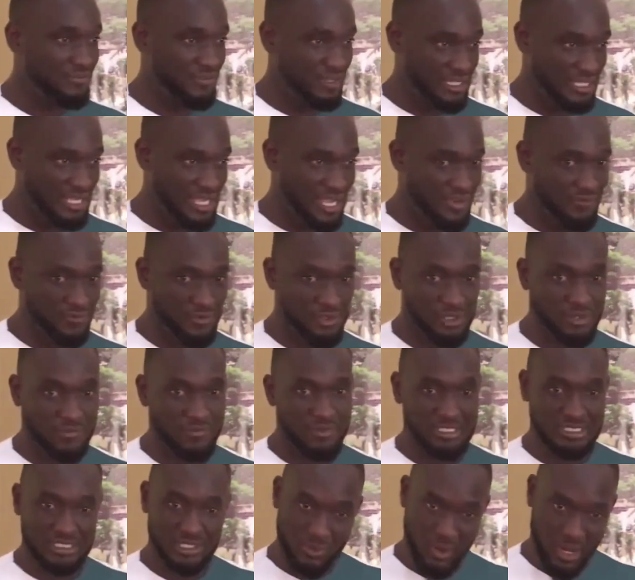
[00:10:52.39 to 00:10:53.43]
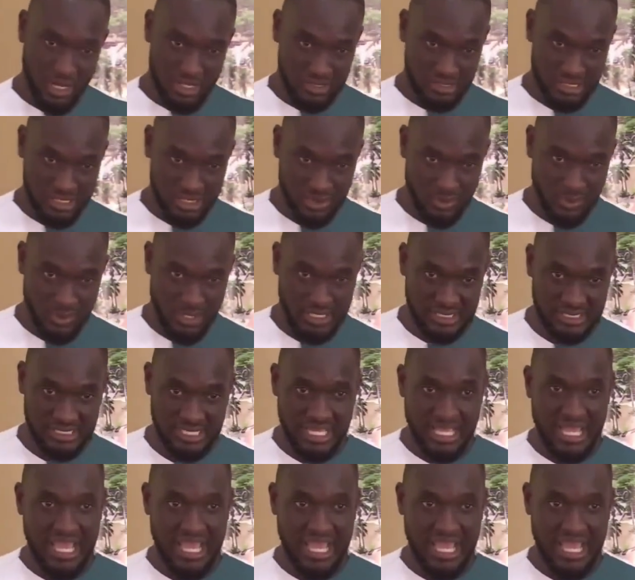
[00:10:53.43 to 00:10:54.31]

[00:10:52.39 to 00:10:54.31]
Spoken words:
in Calvin University while in the U.S.